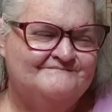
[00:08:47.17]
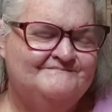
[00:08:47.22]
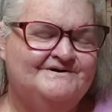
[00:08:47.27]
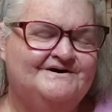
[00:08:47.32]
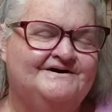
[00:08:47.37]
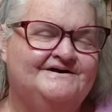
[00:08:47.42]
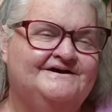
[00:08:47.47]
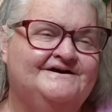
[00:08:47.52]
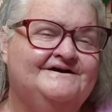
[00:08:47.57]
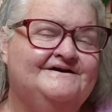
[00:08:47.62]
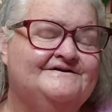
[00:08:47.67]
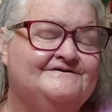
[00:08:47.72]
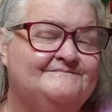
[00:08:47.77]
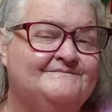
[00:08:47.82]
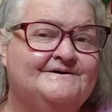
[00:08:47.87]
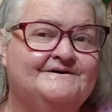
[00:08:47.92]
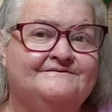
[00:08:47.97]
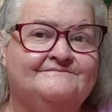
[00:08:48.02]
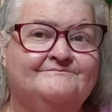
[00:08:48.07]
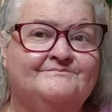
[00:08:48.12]
But it has
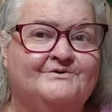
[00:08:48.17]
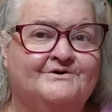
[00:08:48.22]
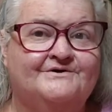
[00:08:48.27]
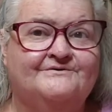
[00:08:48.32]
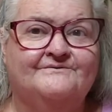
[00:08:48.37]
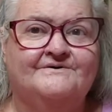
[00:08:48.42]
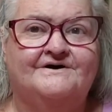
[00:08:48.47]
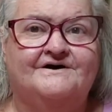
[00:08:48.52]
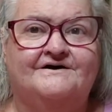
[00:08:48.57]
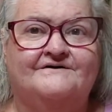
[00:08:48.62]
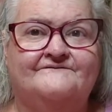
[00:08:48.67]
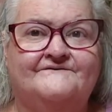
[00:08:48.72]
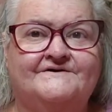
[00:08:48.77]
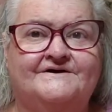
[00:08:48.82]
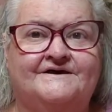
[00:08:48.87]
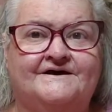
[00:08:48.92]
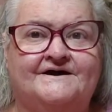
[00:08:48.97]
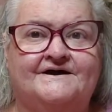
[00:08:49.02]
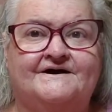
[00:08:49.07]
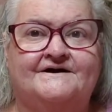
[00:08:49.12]
been pretty rough.
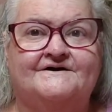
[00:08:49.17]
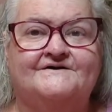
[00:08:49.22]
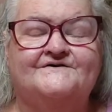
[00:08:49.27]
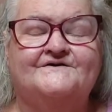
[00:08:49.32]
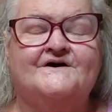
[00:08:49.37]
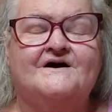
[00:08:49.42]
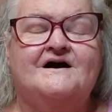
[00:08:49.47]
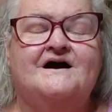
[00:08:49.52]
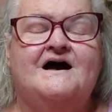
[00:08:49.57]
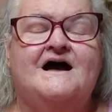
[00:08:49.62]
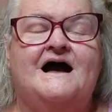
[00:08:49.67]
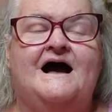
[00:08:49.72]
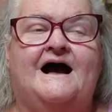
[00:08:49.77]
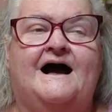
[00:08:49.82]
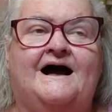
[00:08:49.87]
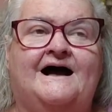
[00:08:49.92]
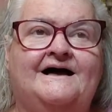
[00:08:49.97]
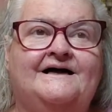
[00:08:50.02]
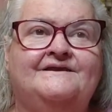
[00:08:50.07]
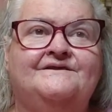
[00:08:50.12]
It has.
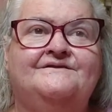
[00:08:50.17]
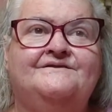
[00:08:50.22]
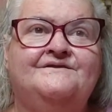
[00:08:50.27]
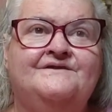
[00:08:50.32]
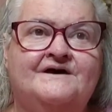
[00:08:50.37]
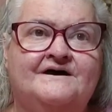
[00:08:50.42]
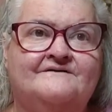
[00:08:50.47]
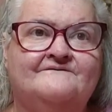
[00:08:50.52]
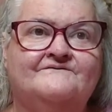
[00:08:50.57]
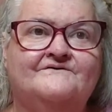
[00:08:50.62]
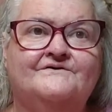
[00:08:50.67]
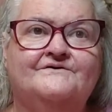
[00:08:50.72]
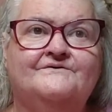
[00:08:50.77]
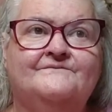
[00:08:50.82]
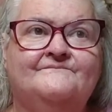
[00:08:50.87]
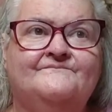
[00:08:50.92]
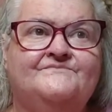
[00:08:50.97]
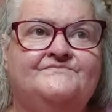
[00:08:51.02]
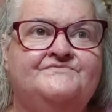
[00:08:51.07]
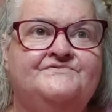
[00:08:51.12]
I
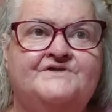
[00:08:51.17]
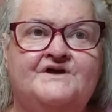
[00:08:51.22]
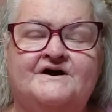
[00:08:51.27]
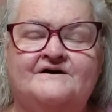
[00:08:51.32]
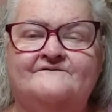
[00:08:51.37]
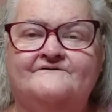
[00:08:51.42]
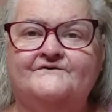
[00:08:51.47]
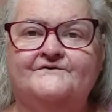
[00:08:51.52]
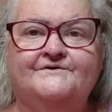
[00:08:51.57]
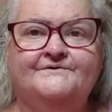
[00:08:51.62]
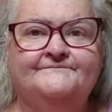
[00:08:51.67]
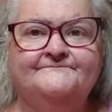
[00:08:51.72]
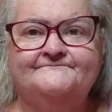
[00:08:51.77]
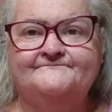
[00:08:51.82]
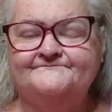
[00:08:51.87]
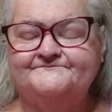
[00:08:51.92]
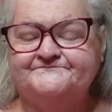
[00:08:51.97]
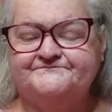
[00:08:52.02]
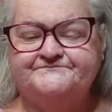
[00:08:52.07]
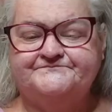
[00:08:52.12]
never, never
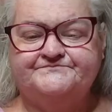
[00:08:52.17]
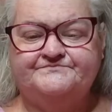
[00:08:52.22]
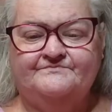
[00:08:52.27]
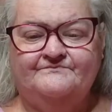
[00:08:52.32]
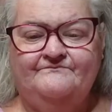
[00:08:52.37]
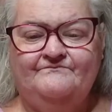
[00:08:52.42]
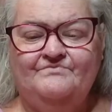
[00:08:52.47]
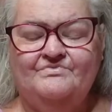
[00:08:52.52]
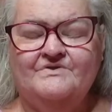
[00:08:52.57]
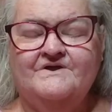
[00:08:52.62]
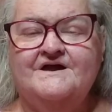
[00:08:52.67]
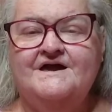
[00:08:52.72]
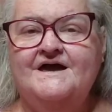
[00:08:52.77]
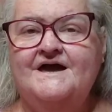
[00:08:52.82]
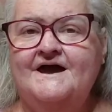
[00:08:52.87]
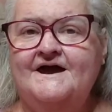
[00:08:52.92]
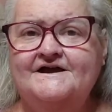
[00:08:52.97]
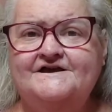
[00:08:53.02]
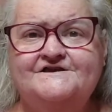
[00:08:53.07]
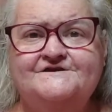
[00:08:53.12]

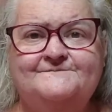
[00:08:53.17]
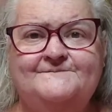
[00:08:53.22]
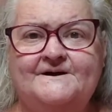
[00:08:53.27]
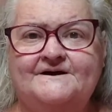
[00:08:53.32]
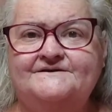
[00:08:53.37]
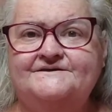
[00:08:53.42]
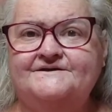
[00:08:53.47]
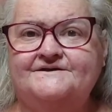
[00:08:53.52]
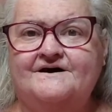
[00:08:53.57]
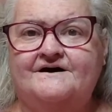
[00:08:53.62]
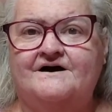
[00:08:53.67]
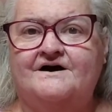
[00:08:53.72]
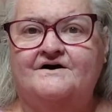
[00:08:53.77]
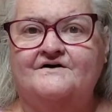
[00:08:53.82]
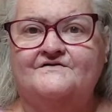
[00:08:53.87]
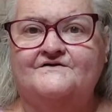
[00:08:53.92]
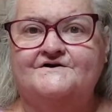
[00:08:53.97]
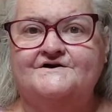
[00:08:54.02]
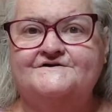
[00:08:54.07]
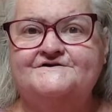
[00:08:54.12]
expected
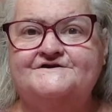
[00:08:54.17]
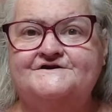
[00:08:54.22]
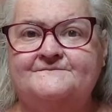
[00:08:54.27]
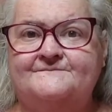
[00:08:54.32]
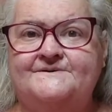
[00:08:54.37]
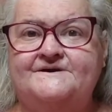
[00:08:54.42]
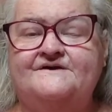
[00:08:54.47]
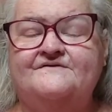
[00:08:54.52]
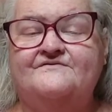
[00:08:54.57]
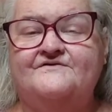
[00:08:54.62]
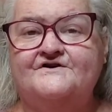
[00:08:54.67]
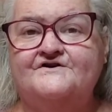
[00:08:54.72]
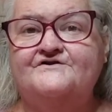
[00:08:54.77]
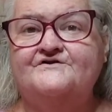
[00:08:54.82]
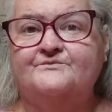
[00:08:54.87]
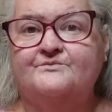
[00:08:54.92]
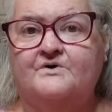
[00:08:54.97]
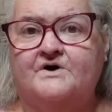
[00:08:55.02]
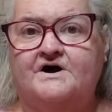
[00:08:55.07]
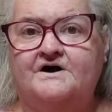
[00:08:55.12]
all this to be
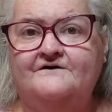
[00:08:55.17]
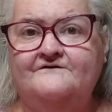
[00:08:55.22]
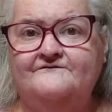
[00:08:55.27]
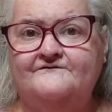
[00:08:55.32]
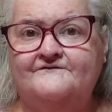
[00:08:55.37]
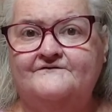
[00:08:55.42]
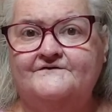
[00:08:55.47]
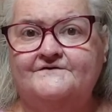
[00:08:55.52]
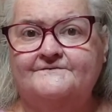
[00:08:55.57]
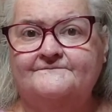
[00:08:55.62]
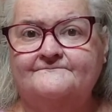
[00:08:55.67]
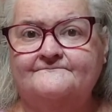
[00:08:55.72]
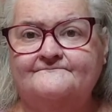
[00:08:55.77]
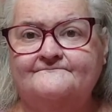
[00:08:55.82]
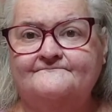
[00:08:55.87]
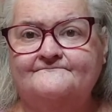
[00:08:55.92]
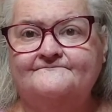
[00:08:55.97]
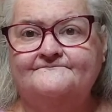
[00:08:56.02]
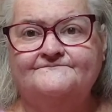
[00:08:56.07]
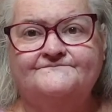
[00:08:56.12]
this rough.
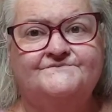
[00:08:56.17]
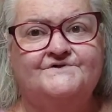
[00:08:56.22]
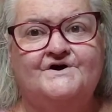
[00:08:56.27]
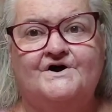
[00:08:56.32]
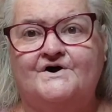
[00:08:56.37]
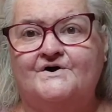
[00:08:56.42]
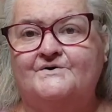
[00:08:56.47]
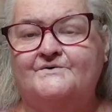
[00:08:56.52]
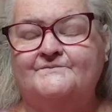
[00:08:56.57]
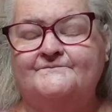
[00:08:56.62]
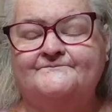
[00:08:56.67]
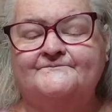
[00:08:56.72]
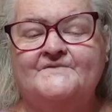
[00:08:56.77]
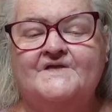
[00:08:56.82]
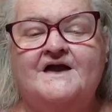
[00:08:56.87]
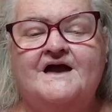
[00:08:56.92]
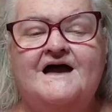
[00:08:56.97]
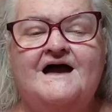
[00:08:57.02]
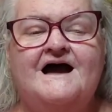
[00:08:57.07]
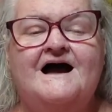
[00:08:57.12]
No.
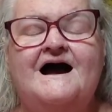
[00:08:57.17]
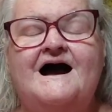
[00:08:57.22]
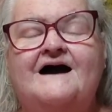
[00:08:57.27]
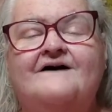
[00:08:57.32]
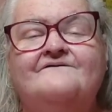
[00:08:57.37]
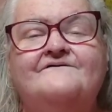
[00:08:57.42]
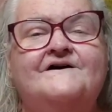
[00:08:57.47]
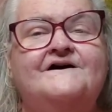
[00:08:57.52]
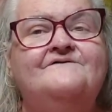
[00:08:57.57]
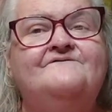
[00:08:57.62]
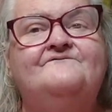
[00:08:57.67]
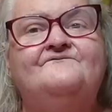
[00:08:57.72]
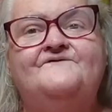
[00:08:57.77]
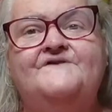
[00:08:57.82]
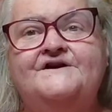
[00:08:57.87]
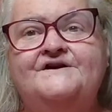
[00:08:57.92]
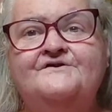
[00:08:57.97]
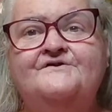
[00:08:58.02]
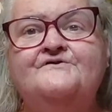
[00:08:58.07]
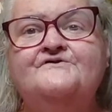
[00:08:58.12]
I've had
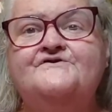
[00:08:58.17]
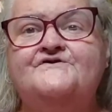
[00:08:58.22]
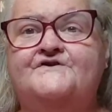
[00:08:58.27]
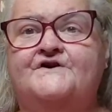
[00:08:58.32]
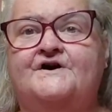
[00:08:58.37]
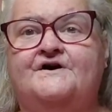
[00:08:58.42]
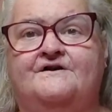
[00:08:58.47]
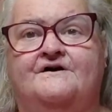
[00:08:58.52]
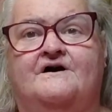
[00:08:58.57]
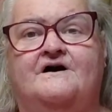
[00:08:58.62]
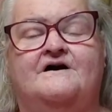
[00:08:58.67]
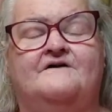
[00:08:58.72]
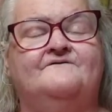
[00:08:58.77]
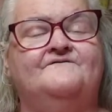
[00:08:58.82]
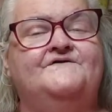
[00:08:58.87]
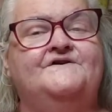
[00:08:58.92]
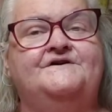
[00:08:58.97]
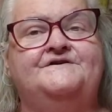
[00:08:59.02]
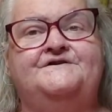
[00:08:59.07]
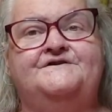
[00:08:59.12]
fingers cut off
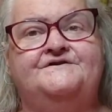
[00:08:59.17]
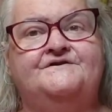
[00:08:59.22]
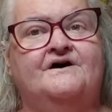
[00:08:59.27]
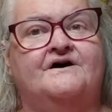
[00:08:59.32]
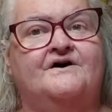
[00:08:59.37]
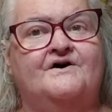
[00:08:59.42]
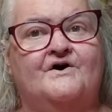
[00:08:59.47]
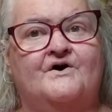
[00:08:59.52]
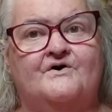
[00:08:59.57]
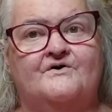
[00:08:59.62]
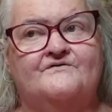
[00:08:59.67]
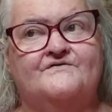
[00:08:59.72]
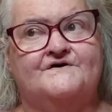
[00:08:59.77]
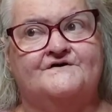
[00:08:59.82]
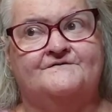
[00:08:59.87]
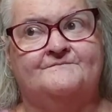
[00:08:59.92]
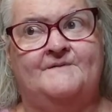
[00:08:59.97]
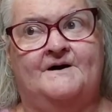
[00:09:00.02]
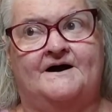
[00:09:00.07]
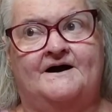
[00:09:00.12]
that did not hurt
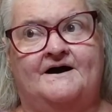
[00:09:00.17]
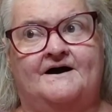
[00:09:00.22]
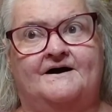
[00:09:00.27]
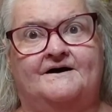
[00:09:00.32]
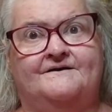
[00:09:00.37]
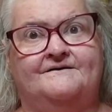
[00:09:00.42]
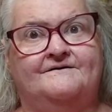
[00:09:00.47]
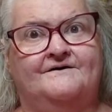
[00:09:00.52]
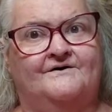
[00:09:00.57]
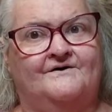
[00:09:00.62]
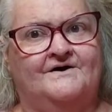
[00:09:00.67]
this bad.